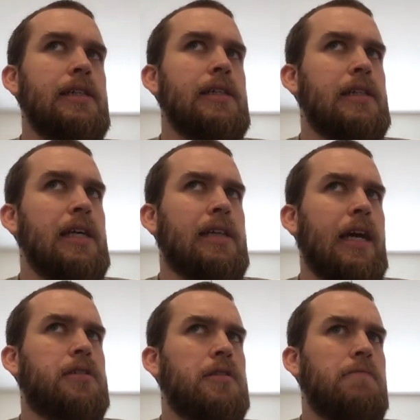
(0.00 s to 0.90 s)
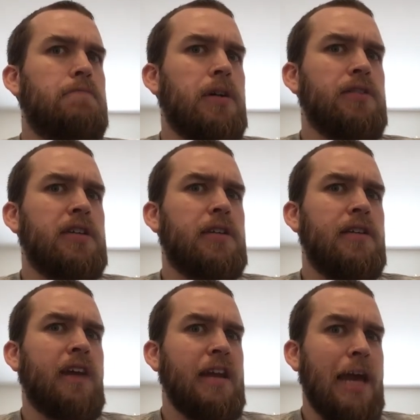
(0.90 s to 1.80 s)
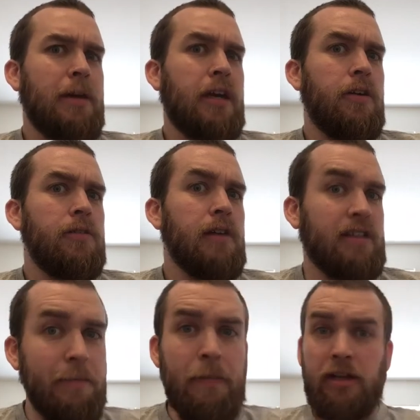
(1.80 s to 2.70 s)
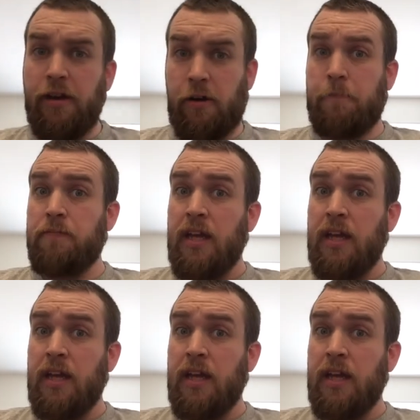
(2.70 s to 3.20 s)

you need to actually build a good dynamic here. Let me be clear.